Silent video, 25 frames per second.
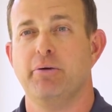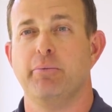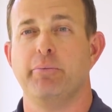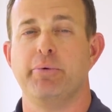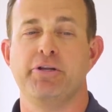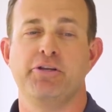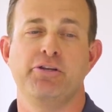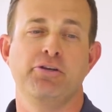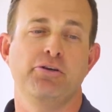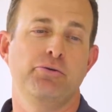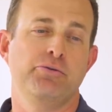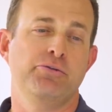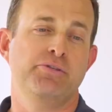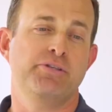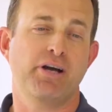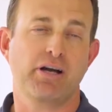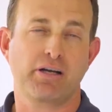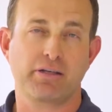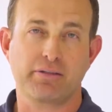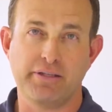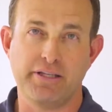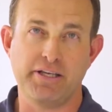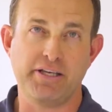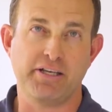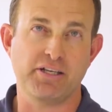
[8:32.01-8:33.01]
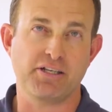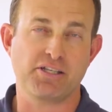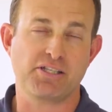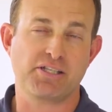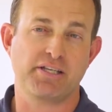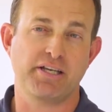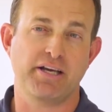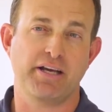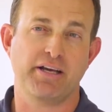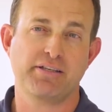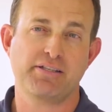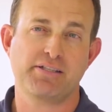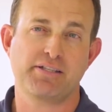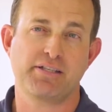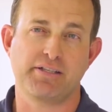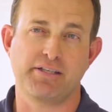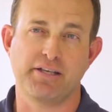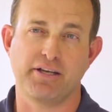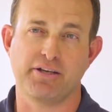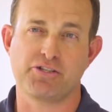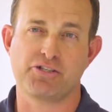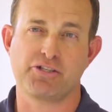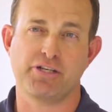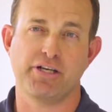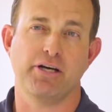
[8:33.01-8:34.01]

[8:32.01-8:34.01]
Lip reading: We do duct leakage tests that tells